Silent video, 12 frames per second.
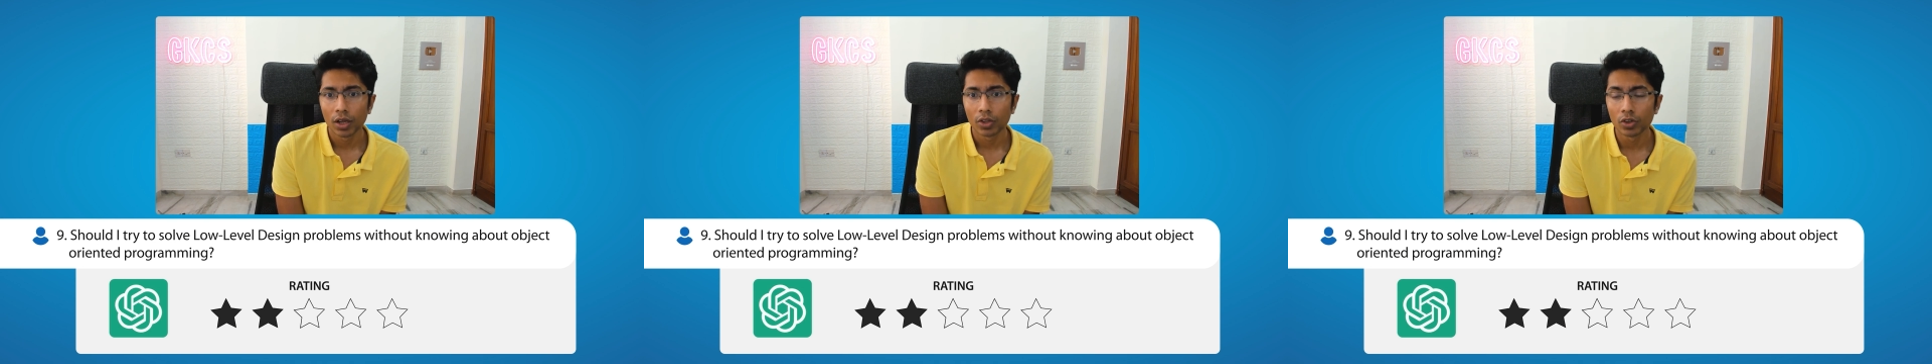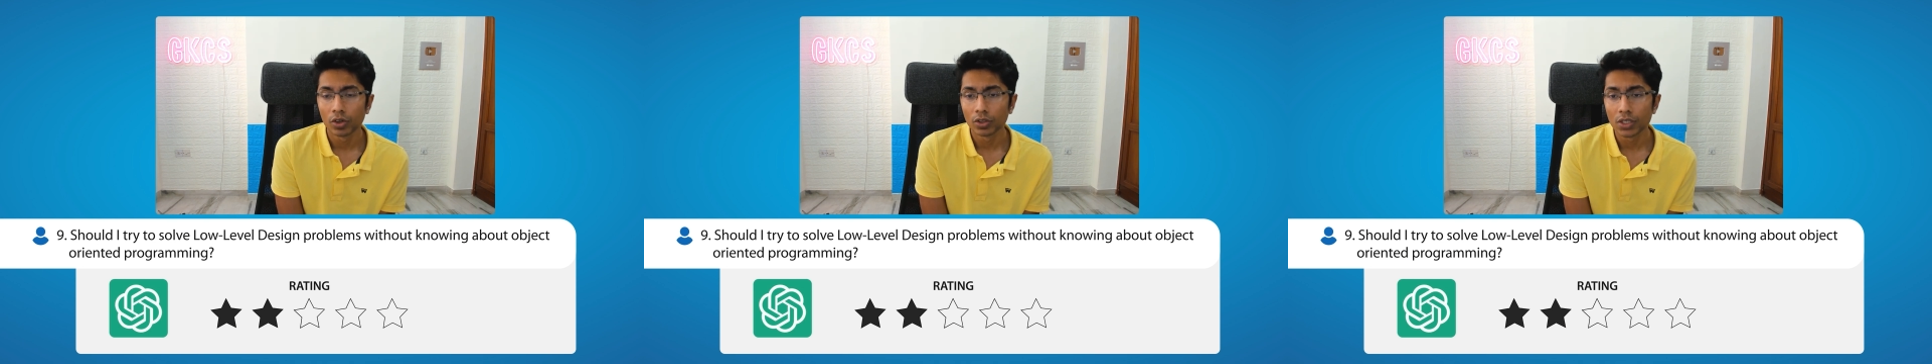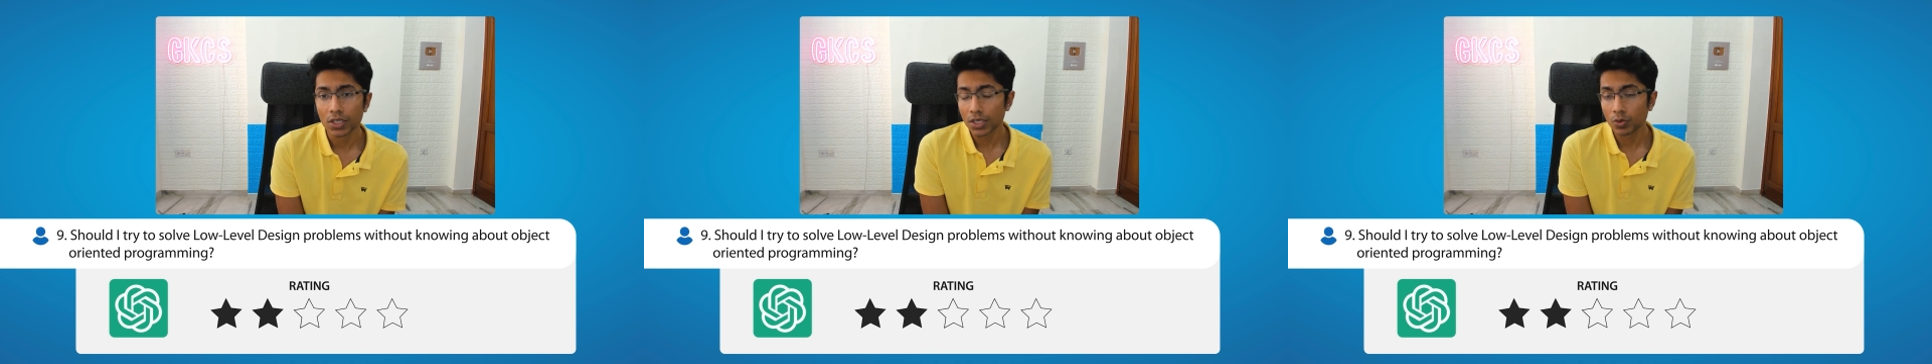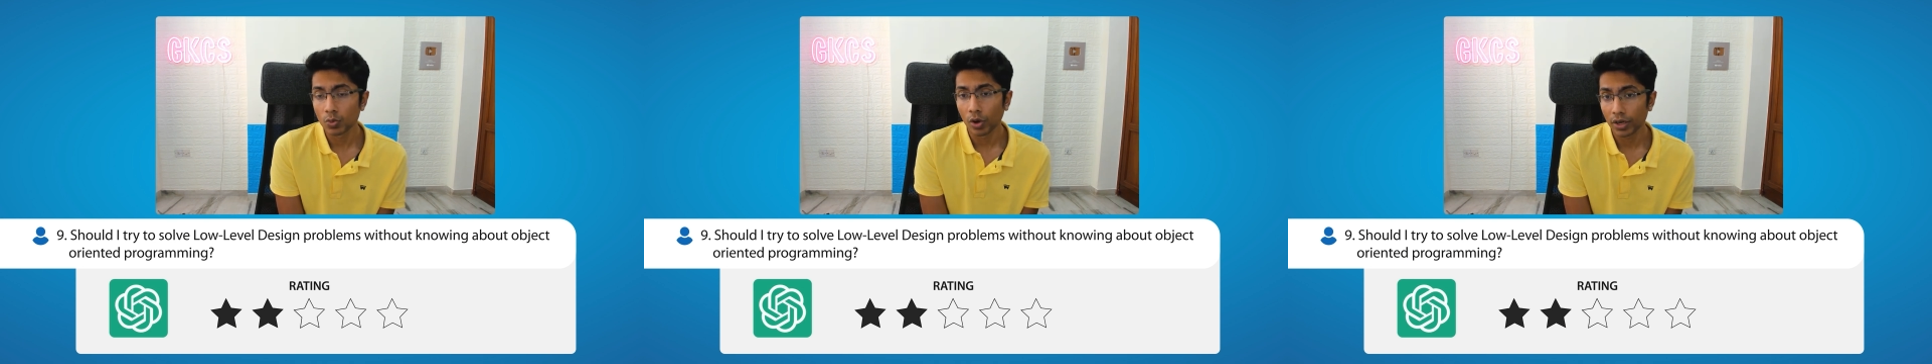you know this
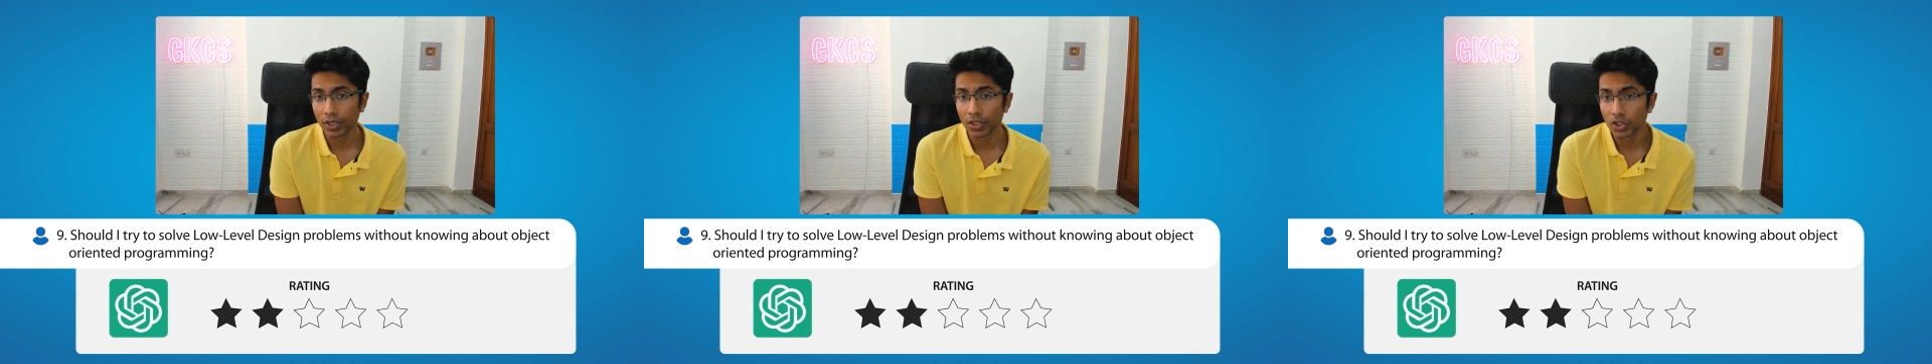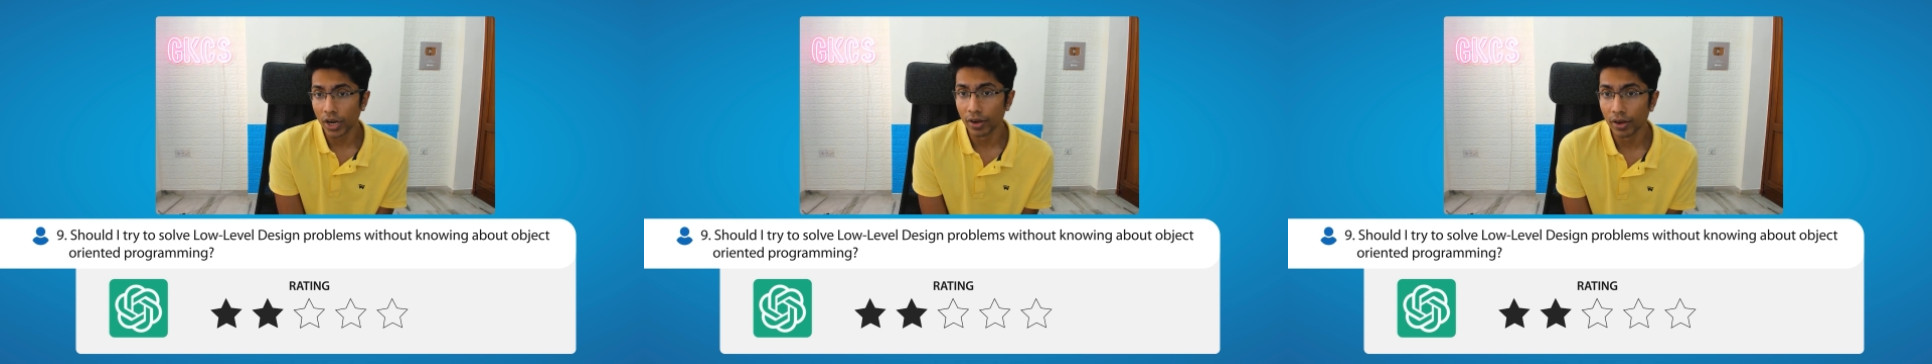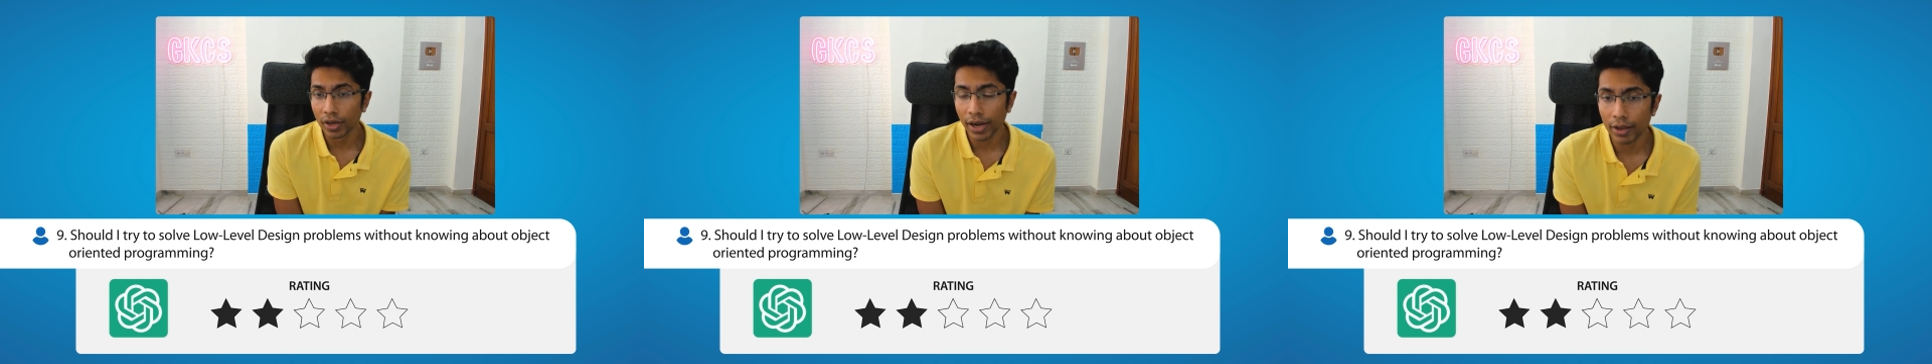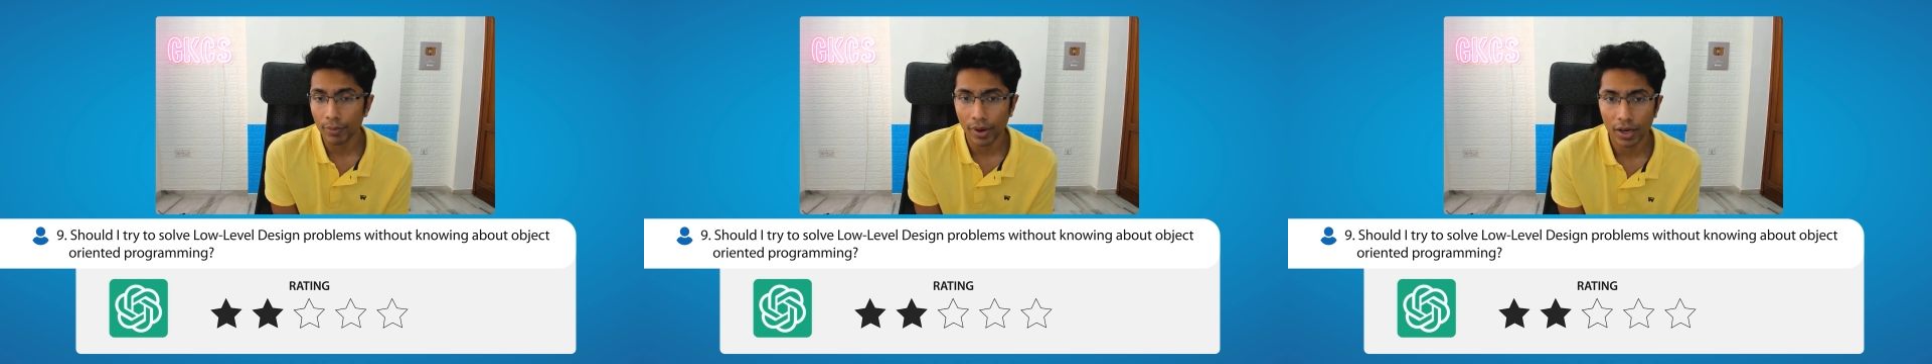is what is generally
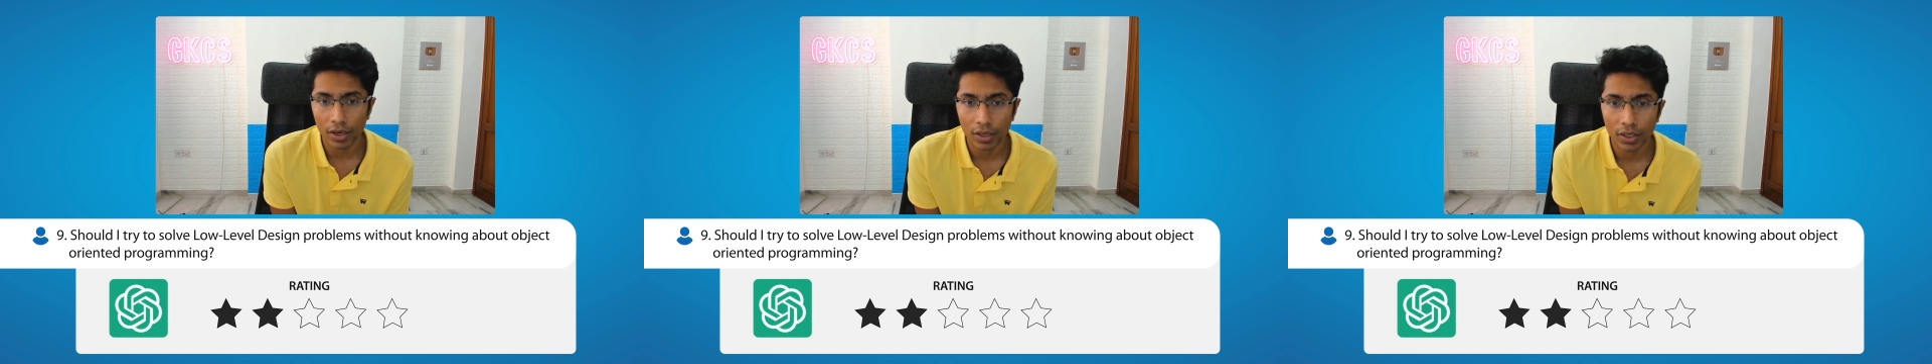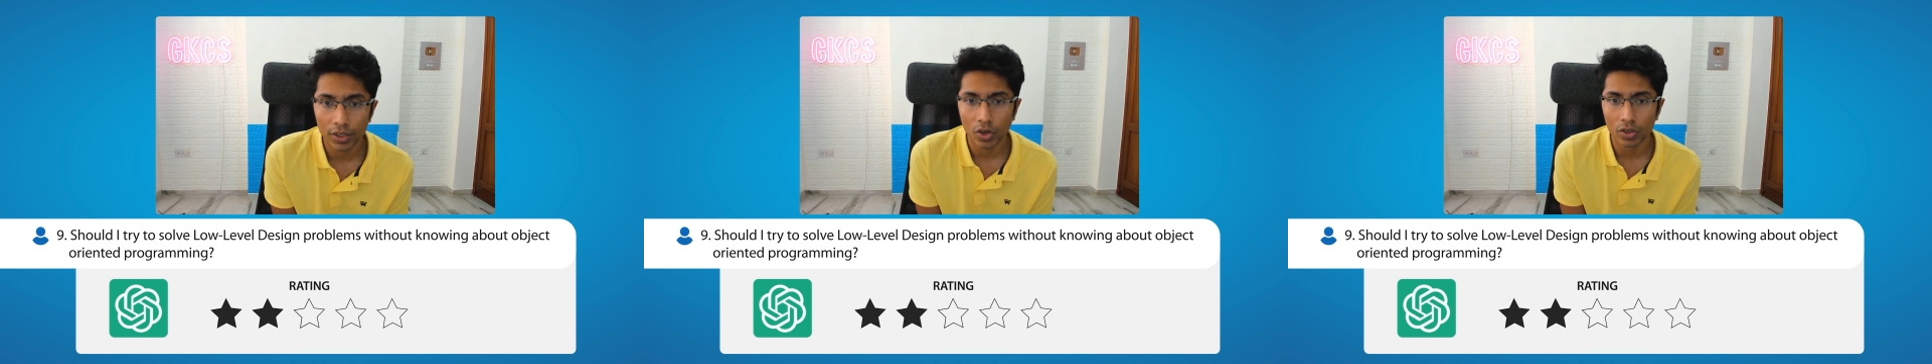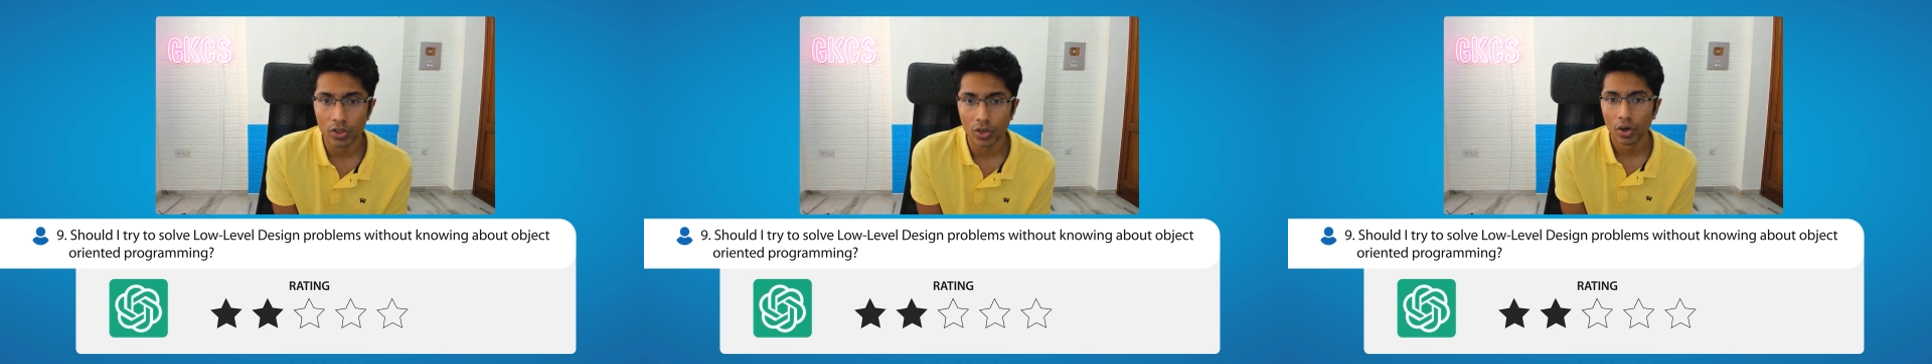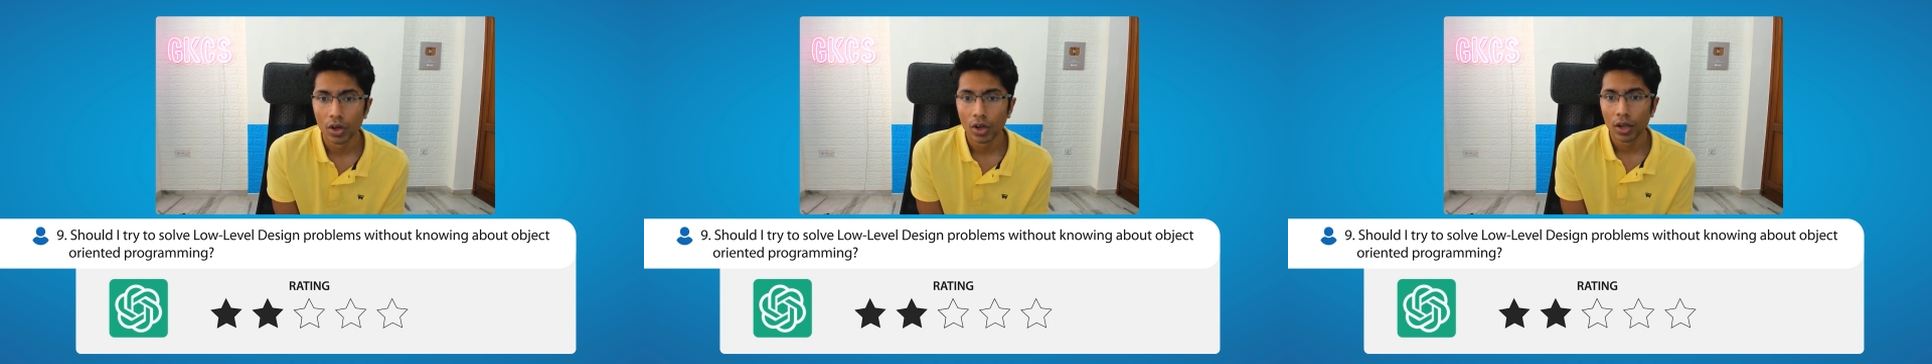recommended it's
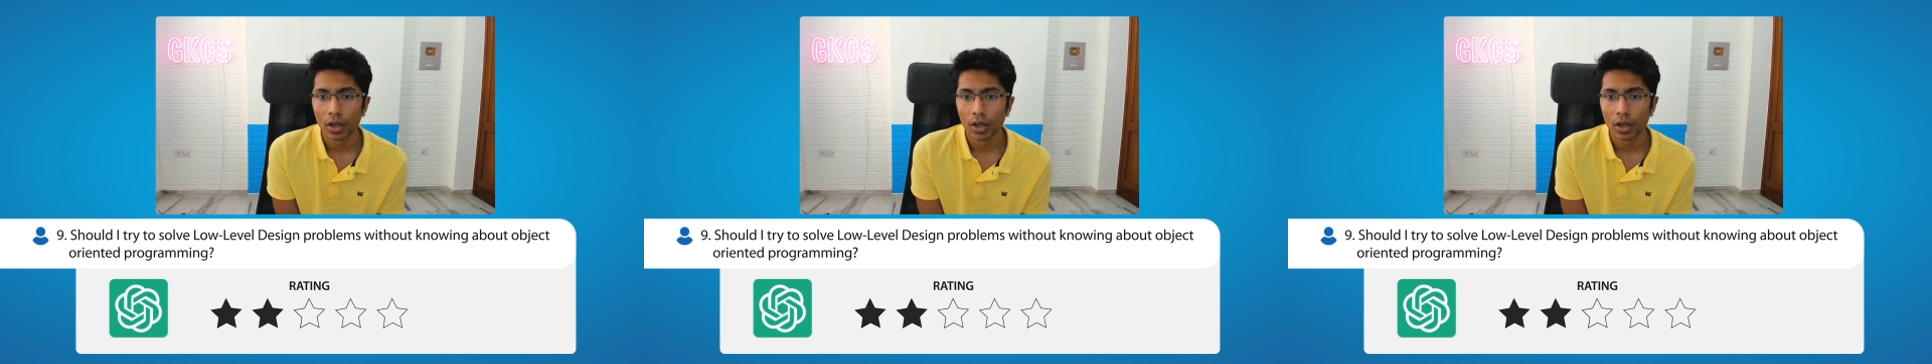also